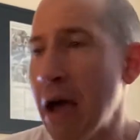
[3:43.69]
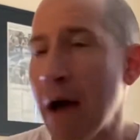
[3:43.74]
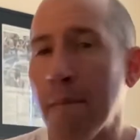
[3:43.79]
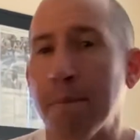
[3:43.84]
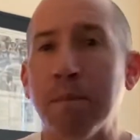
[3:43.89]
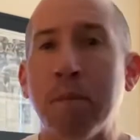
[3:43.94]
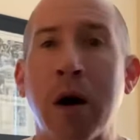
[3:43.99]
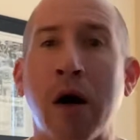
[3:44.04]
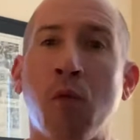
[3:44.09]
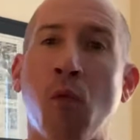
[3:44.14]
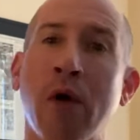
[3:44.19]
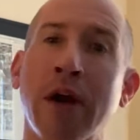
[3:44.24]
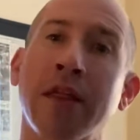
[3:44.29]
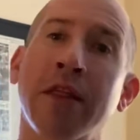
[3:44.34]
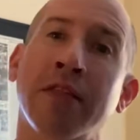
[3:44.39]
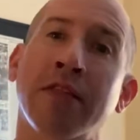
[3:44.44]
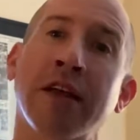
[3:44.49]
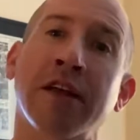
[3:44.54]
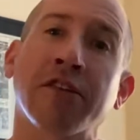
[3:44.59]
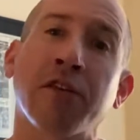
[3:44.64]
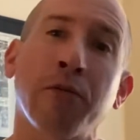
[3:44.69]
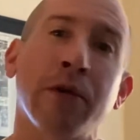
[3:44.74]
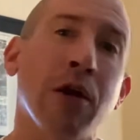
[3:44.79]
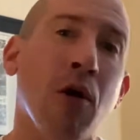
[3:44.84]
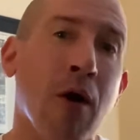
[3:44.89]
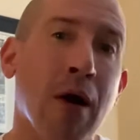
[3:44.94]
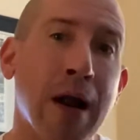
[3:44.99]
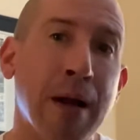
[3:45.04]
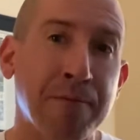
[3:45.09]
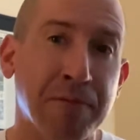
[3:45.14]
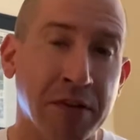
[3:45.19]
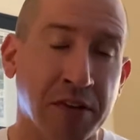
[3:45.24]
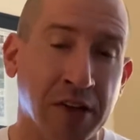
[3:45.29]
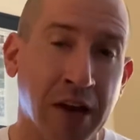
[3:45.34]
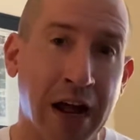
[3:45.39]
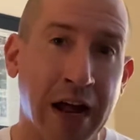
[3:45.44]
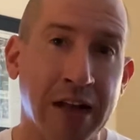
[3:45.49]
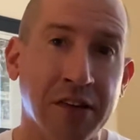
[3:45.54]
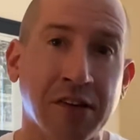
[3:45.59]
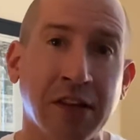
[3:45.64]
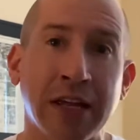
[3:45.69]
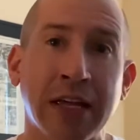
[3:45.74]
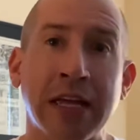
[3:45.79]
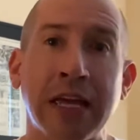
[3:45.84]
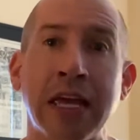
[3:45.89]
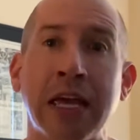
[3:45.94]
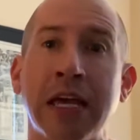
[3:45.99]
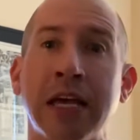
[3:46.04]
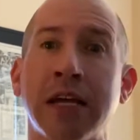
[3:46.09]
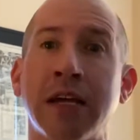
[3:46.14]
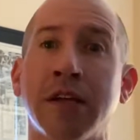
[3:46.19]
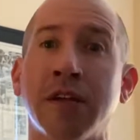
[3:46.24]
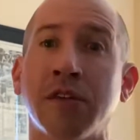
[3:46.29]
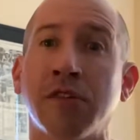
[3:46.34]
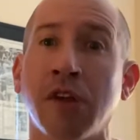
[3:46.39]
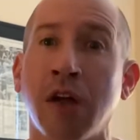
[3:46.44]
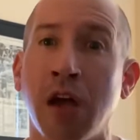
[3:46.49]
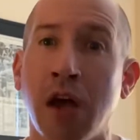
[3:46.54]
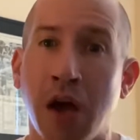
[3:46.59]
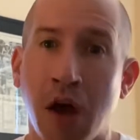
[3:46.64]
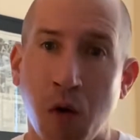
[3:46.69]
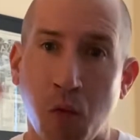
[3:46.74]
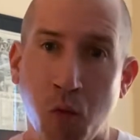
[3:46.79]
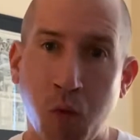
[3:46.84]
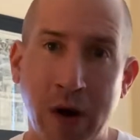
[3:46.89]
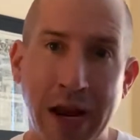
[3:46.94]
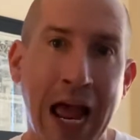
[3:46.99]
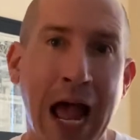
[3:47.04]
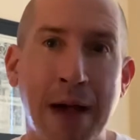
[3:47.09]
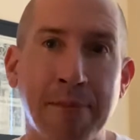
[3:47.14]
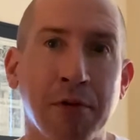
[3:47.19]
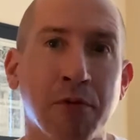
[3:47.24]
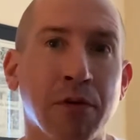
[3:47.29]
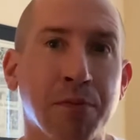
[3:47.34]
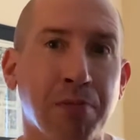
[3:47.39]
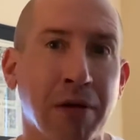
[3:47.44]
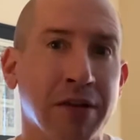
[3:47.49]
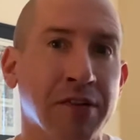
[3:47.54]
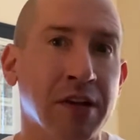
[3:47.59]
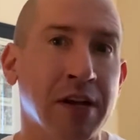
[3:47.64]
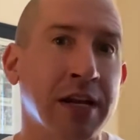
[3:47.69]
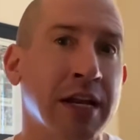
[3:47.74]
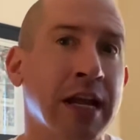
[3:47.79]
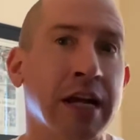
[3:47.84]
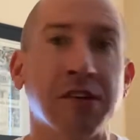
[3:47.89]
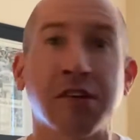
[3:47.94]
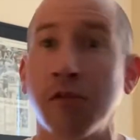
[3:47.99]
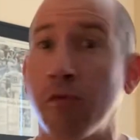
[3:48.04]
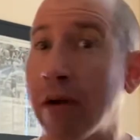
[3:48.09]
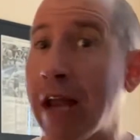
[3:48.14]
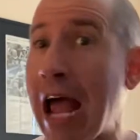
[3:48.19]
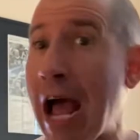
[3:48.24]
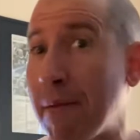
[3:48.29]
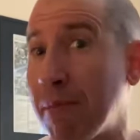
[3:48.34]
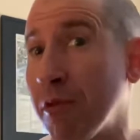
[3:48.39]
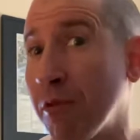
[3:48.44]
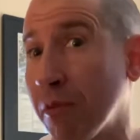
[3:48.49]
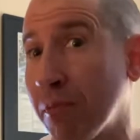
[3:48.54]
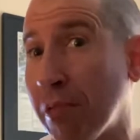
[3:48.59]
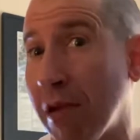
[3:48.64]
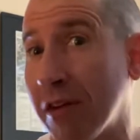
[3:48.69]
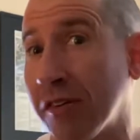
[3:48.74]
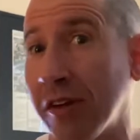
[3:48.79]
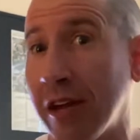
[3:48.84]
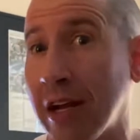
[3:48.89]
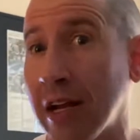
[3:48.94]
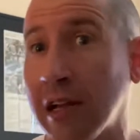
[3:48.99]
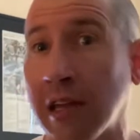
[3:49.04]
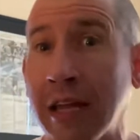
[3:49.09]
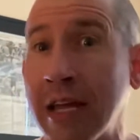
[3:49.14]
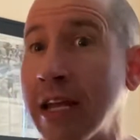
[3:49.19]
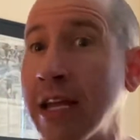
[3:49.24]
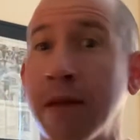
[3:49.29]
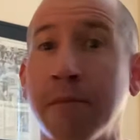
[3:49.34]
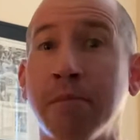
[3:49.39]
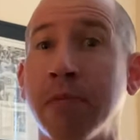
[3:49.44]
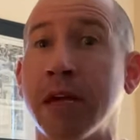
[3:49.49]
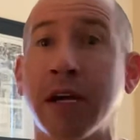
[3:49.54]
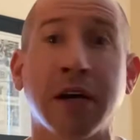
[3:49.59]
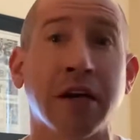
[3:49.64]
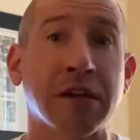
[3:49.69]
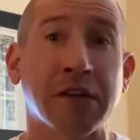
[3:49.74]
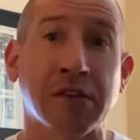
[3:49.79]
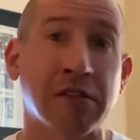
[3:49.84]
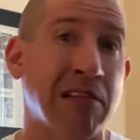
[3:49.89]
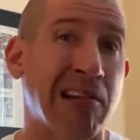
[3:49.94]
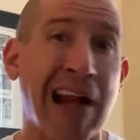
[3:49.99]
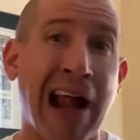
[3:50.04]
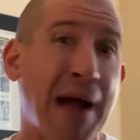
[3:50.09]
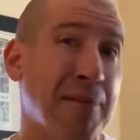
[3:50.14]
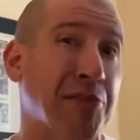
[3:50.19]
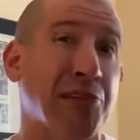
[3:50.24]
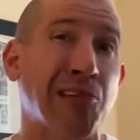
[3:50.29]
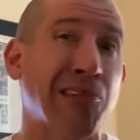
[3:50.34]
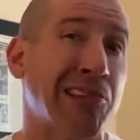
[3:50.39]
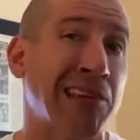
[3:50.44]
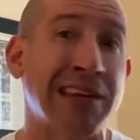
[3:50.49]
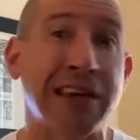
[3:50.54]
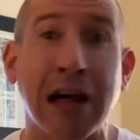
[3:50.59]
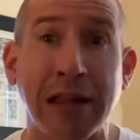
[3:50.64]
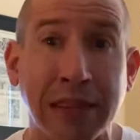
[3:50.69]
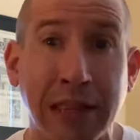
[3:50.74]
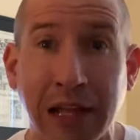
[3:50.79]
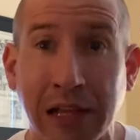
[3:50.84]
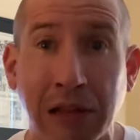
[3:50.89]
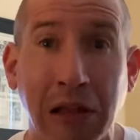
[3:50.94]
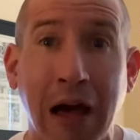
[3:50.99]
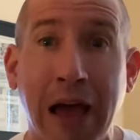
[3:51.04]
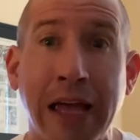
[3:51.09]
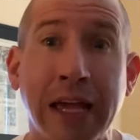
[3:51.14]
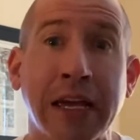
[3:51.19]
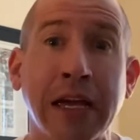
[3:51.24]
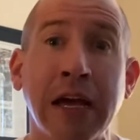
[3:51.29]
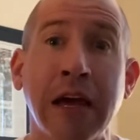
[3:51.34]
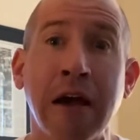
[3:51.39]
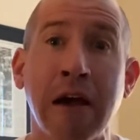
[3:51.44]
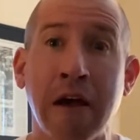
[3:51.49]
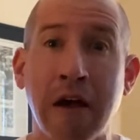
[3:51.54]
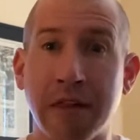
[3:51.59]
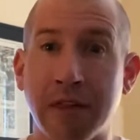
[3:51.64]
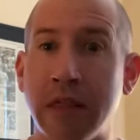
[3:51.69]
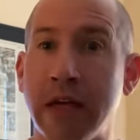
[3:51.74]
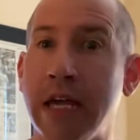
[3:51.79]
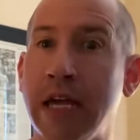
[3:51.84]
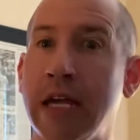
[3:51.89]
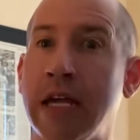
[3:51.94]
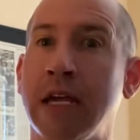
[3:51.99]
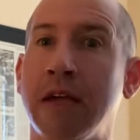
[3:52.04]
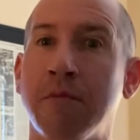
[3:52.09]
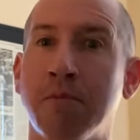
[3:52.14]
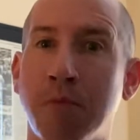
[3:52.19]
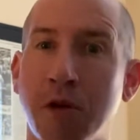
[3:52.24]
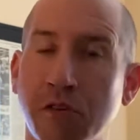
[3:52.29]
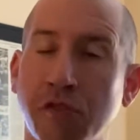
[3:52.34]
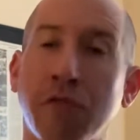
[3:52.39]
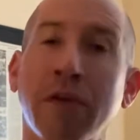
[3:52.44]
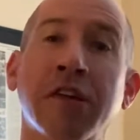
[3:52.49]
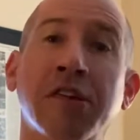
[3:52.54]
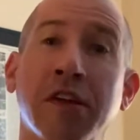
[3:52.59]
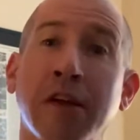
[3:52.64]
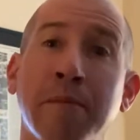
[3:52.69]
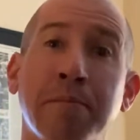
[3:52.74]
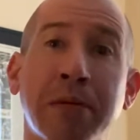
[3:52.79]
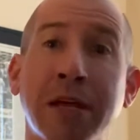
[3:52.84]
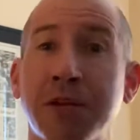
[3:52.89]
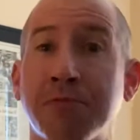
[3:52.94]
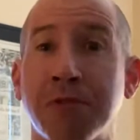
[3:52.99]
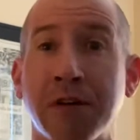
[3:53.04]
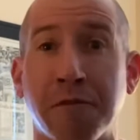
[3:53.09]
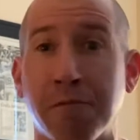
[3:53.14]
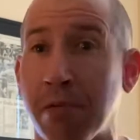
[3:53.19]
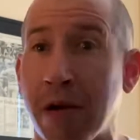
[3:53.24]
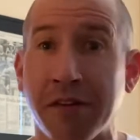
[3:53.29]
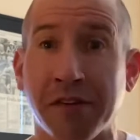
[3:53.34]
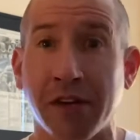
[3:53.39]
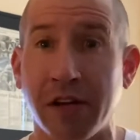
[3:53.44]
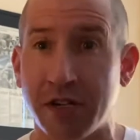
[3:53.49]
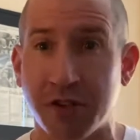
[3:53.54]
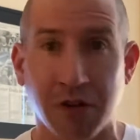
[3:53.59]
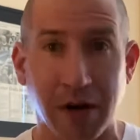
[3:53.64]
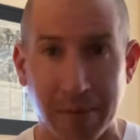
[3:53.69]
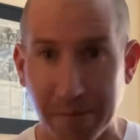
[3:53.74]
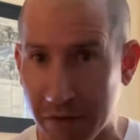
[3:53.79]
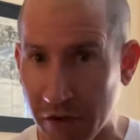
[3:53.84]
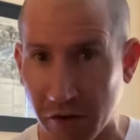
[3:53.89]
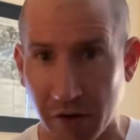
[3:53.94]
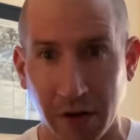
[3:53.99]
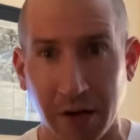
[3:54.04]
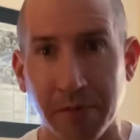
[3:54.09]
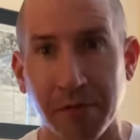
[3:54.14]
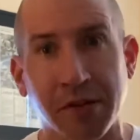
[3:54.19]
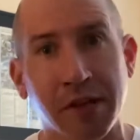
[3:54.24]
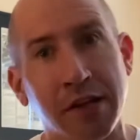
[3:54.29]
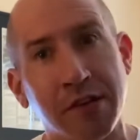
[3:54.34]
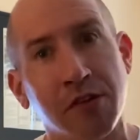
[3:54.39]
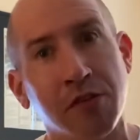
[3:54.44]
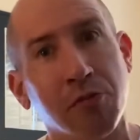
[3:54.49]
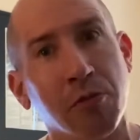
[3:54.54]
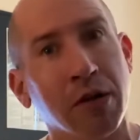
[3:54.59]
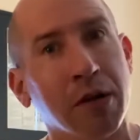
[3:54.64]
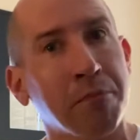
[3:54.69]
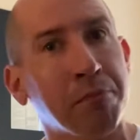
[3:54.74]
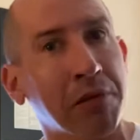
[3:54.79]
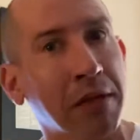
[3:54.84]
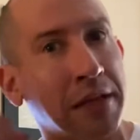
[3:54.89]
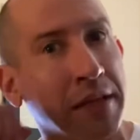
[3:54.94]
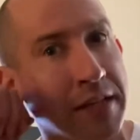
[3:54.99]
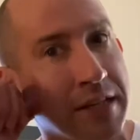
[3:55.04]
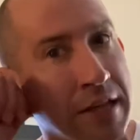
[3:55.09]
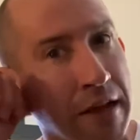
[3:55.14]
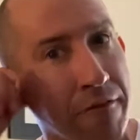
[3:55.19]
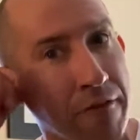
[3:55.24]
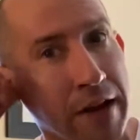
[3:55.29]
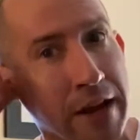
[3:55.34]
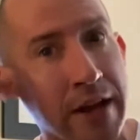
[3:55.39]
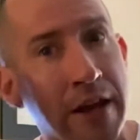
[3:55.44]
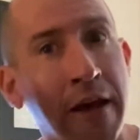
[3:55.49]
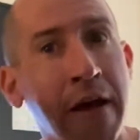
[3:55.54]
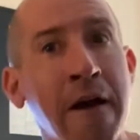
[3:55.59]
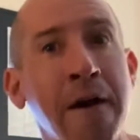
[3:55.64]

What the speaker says: But one of the things that we are emphasizing is what happened with President Nixon, what happened with President Clinton, because they're absolutely nothing like the most recent impeachment of President Trump. The circumstances were completely different.